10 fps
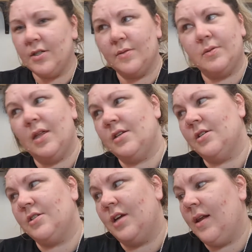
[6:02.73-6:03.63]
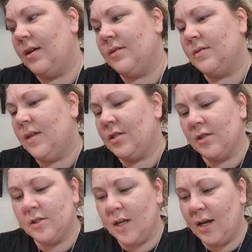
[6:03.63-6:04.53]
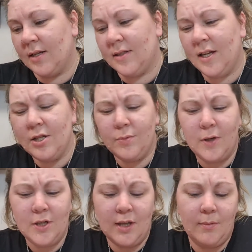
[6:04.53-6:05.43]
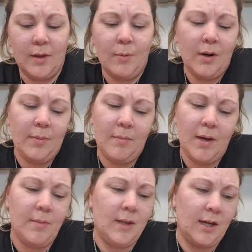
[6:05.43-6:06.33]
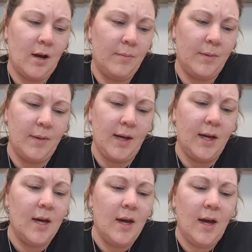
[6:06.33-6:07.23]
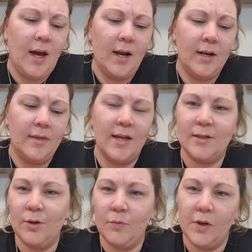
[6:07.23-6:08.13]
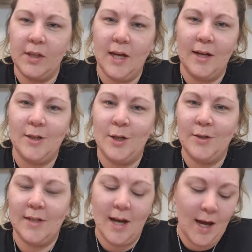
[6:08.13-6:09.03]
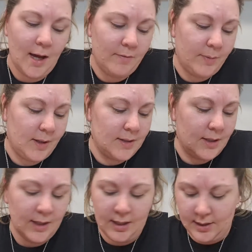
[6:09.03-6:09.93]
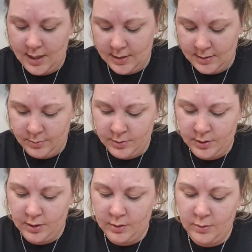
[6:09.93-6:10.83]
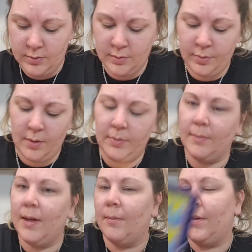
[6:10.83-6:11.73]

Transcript: just jealous. They just wish they want to be me, but they can't be me. And that's not really the attitude to have, because I think that's what's going to cause the problem. Yeah,